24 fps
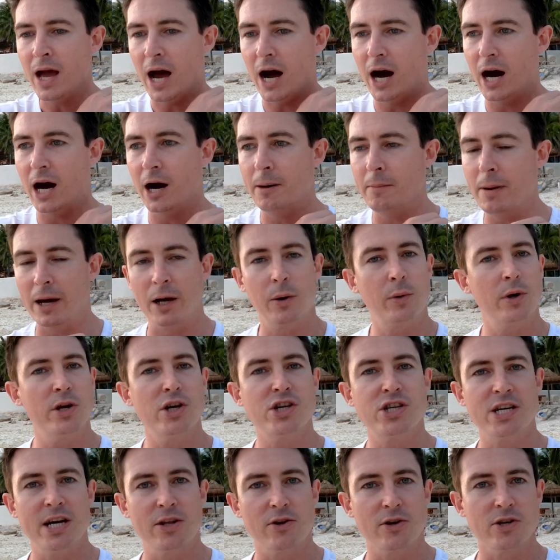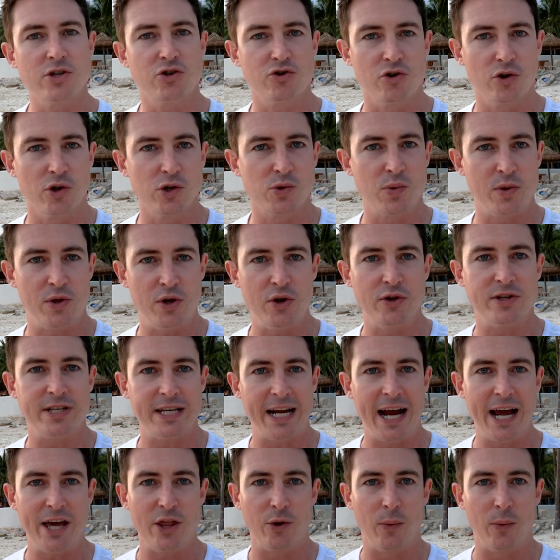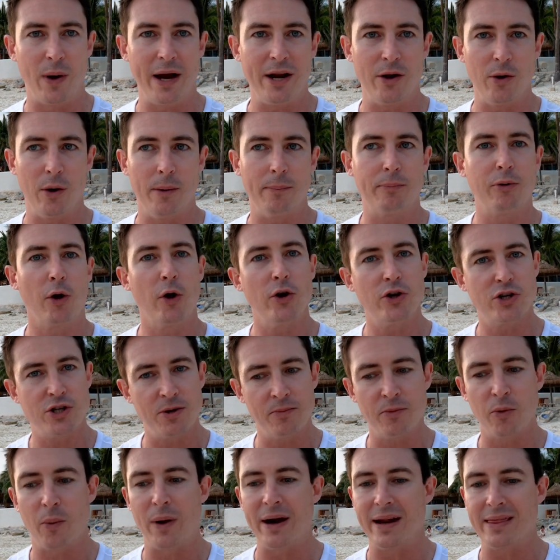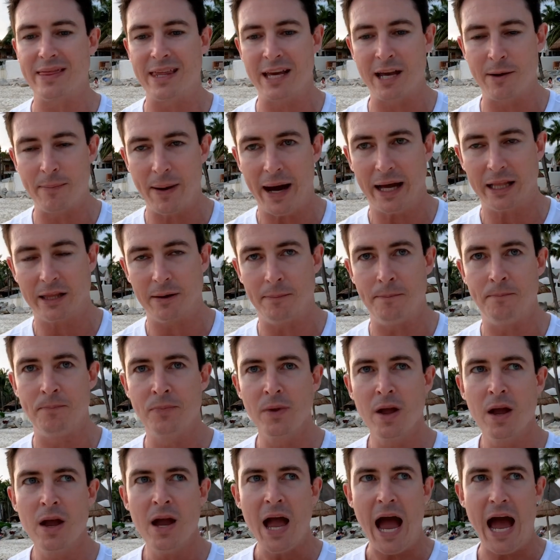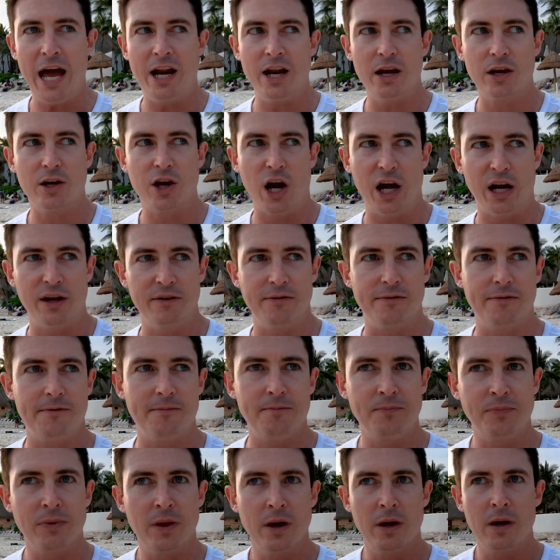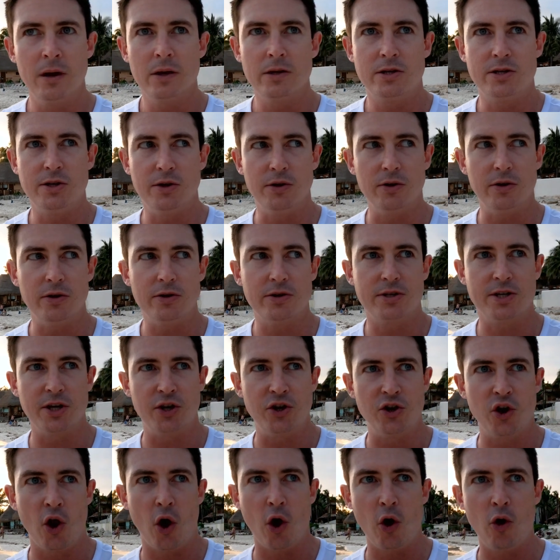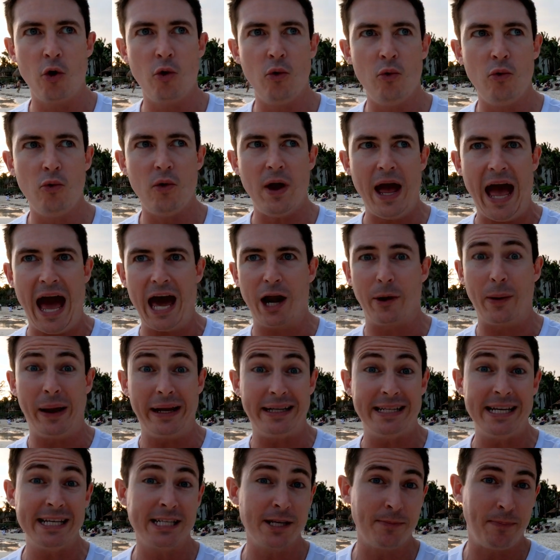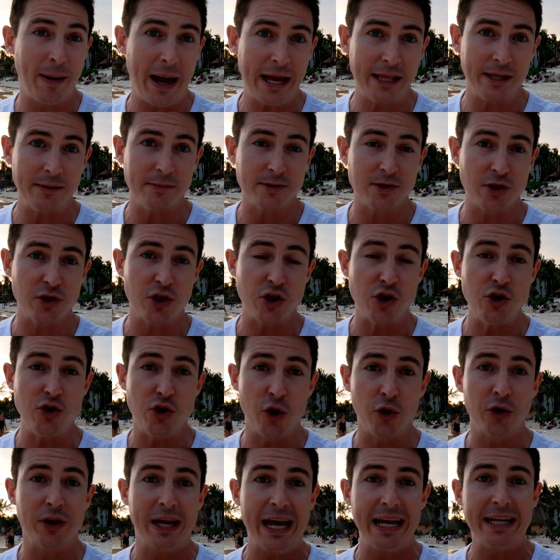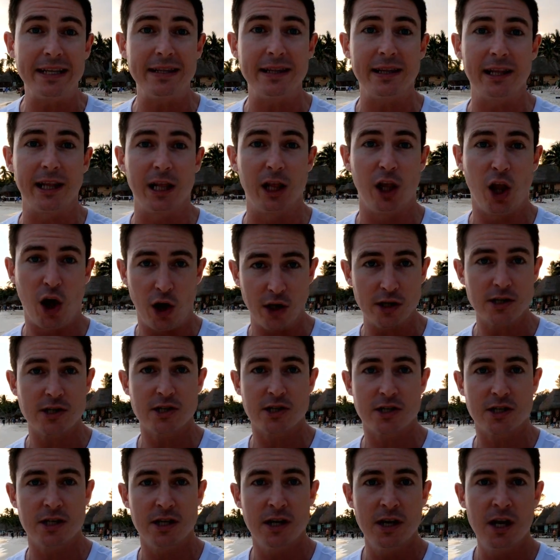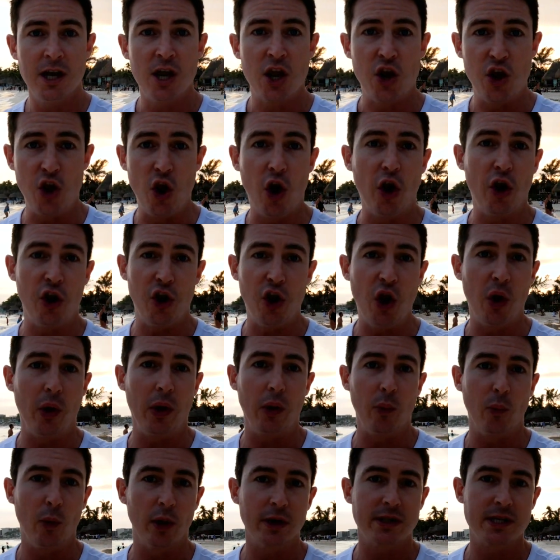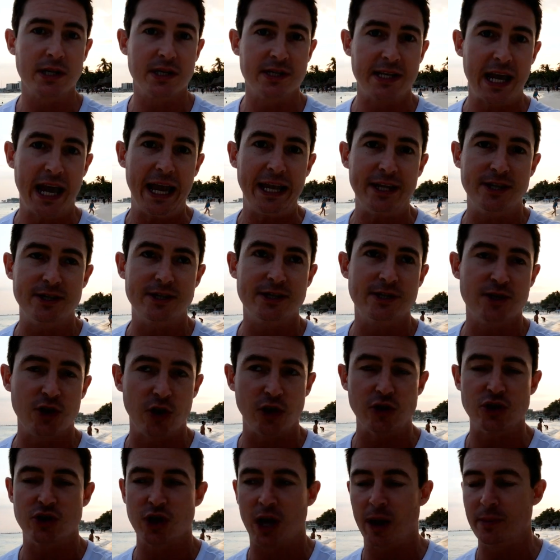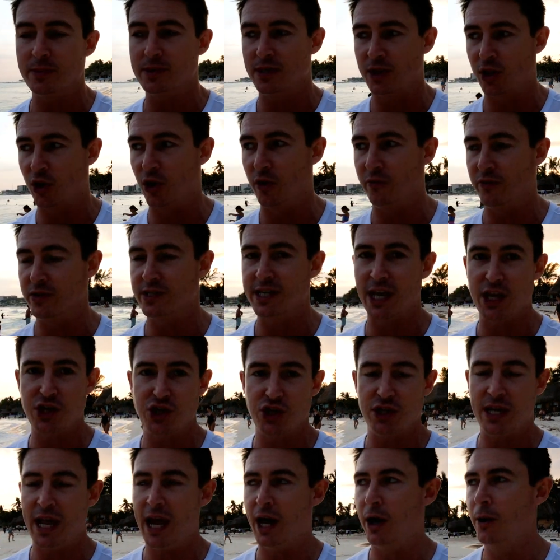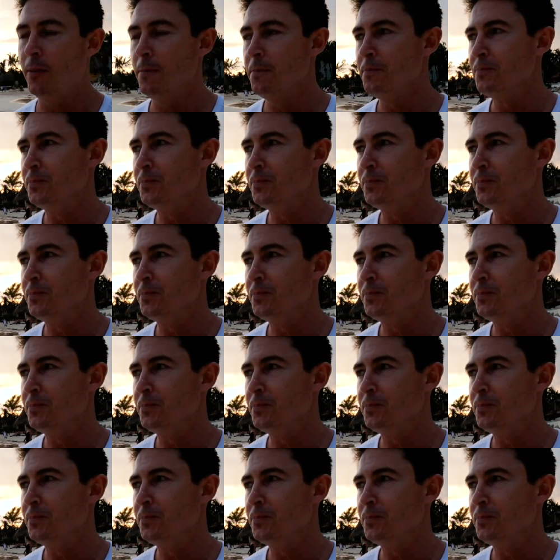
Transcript: And I want to share those drills with you today, the way to approach them, the way to think about them, and kind of to know how to anticipate them so that you don't get lost not knowing what to say at certain times in the conversation. Now,